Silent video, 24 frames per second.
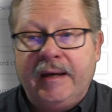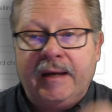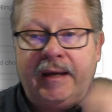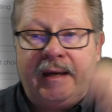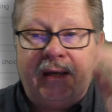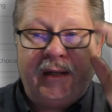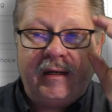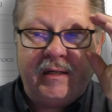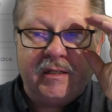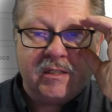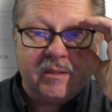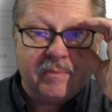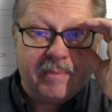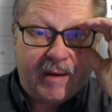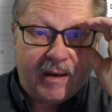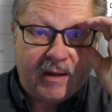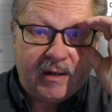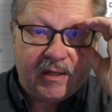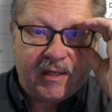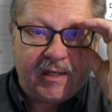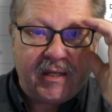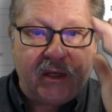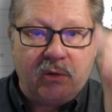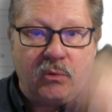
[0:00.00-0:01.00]
And it's about
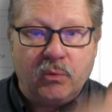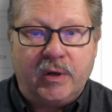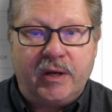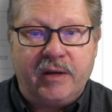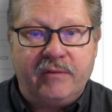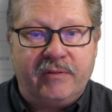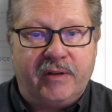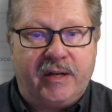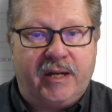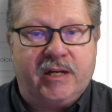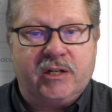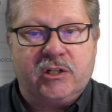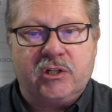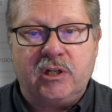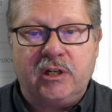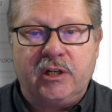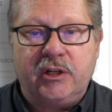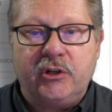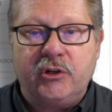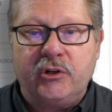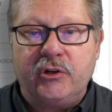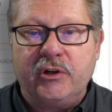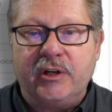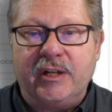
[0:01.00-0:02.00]
a heat wave that actually
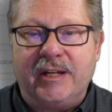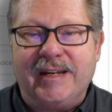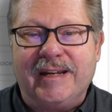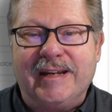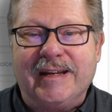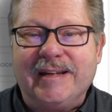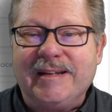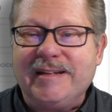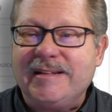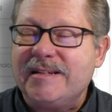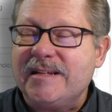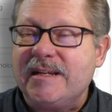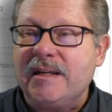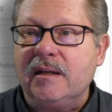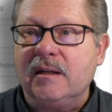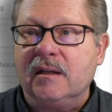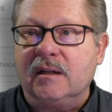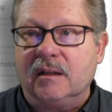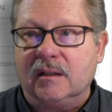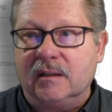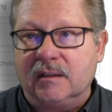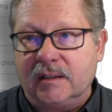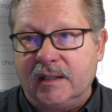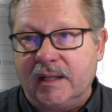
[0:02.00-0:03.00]
occurred in
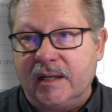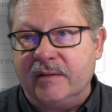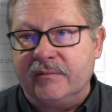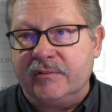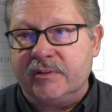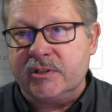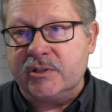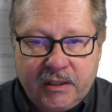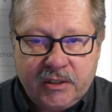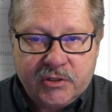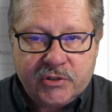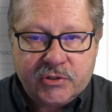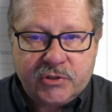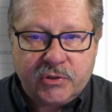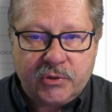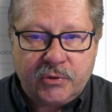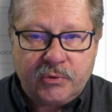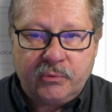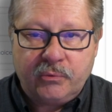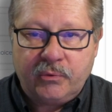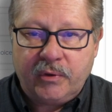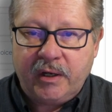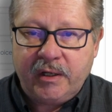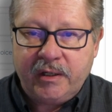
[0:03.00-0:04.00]
1911. So
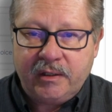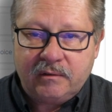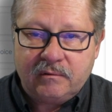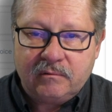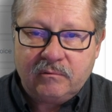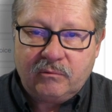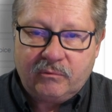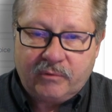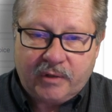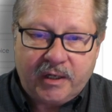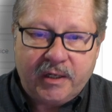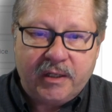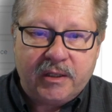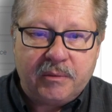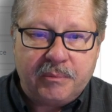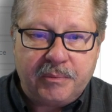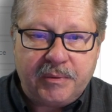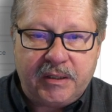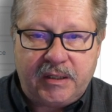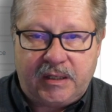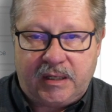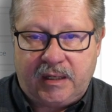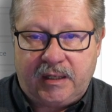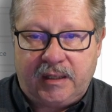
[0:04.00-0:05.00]
right at the
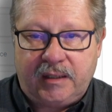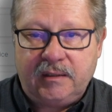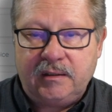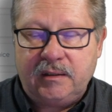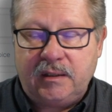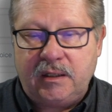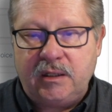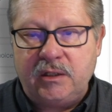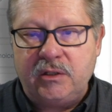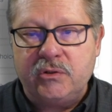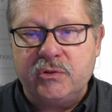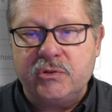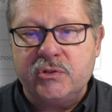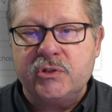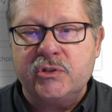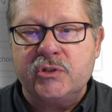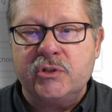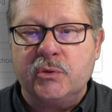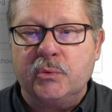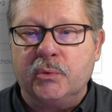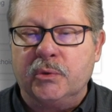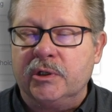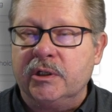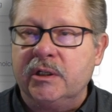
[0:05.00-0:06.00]
beginning, he uses
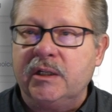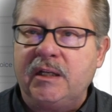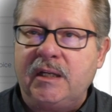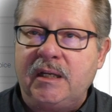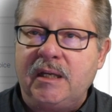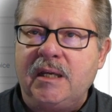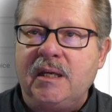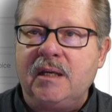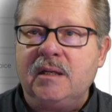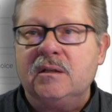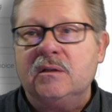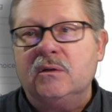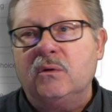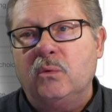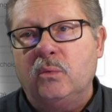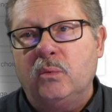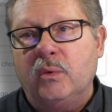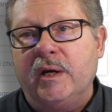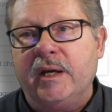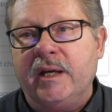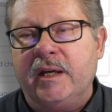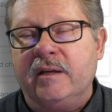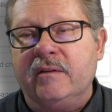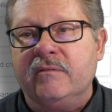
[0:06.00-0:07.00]
the word heat
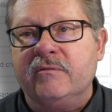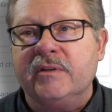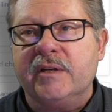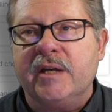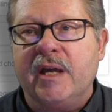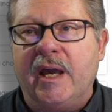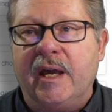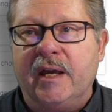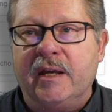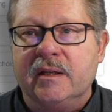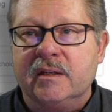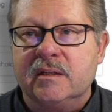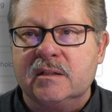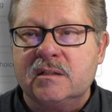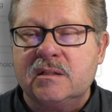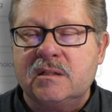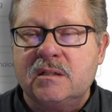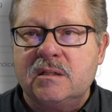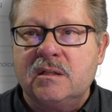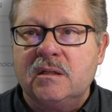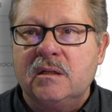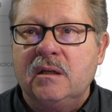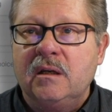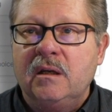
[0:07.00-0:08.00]
wave
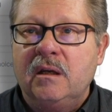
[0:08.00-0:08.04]
as